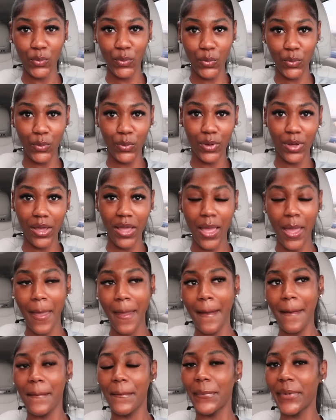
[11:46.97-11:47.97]
woo
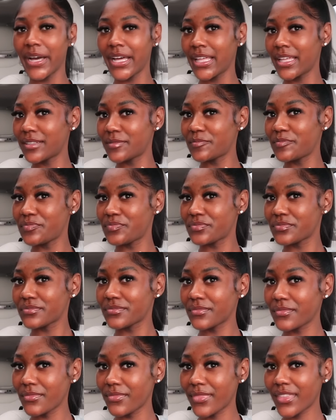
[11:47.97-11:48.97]
but
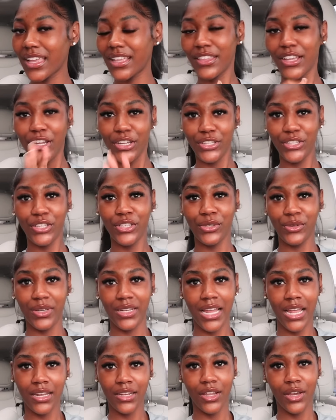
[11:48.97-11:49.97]
they're cute
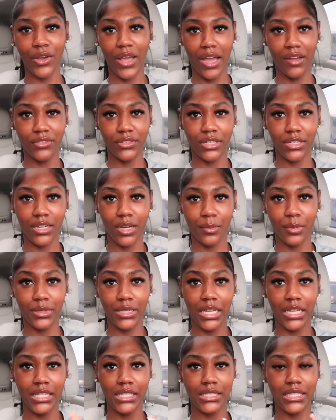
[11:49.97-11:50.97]
and i know after a couple
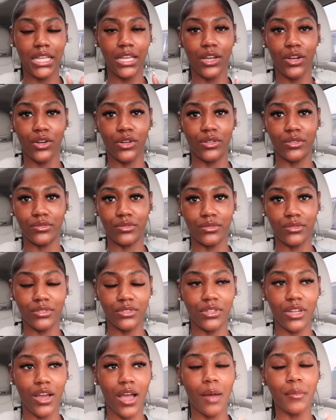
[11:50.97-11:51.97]
days they're gonna
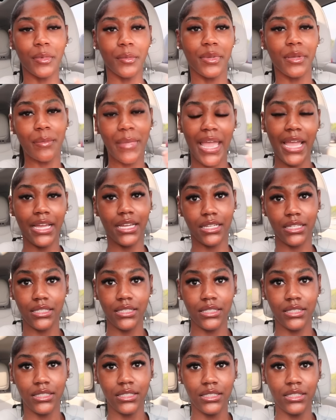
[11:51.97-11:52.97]
you know i'm gonna be back
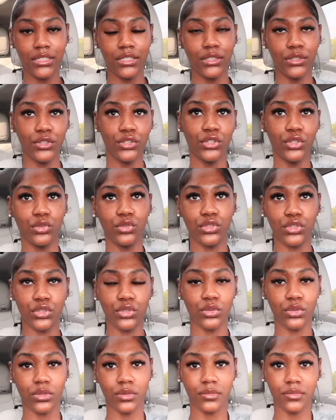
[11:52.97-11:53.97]
used
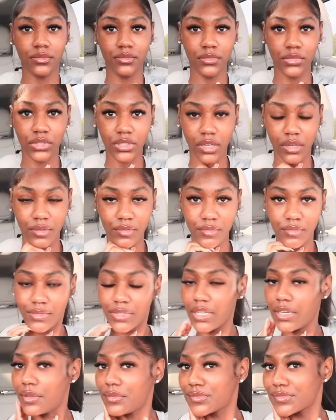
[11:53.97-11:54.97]
to them
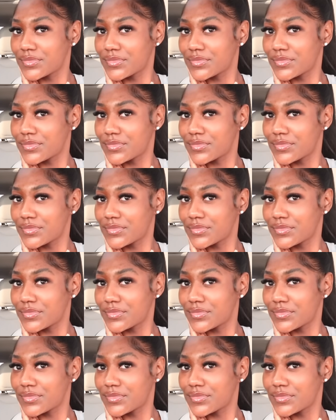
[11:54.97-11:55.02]
so